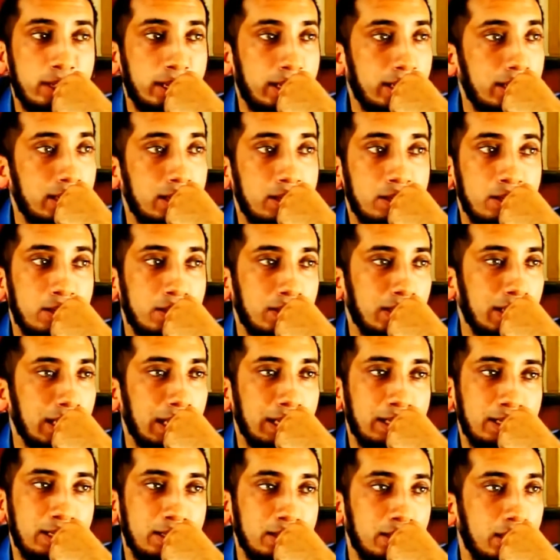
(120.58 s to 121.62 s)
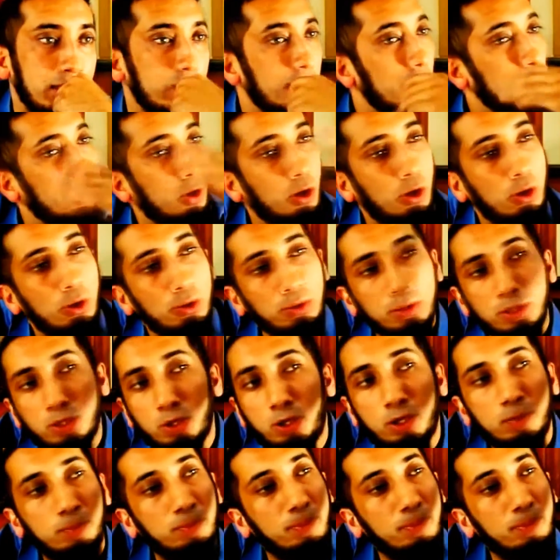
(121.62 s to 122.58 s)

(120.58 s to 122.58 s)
it, I didn't do it, I didn't. And he'll go to